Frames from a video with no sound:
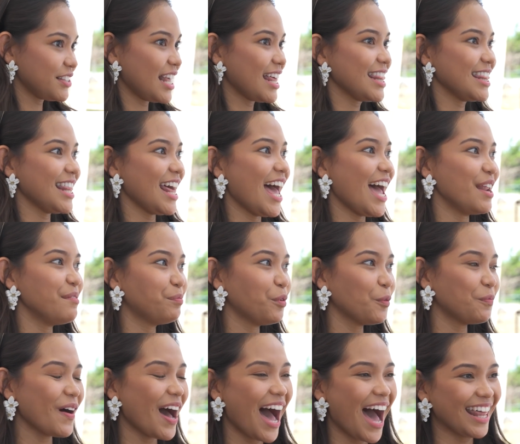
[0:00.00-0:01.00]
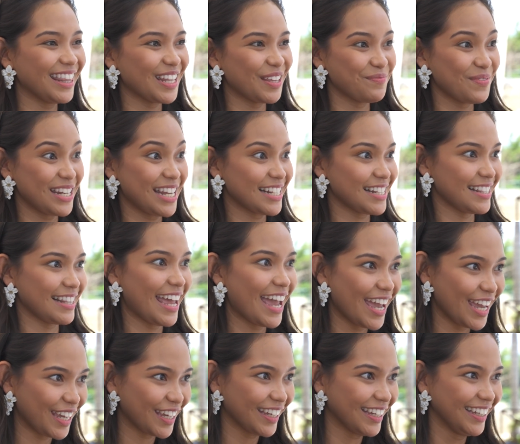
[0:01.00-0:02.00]
and then Pupa handed me the snake,
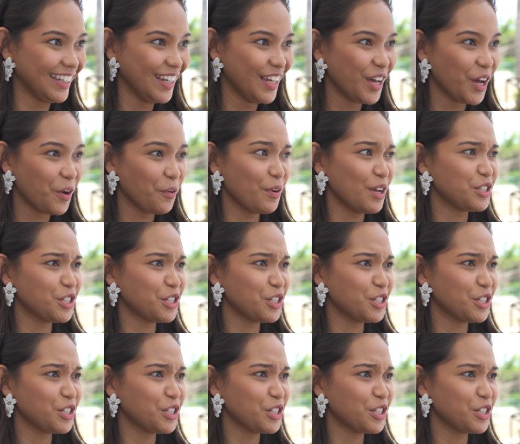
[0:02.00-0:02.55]
which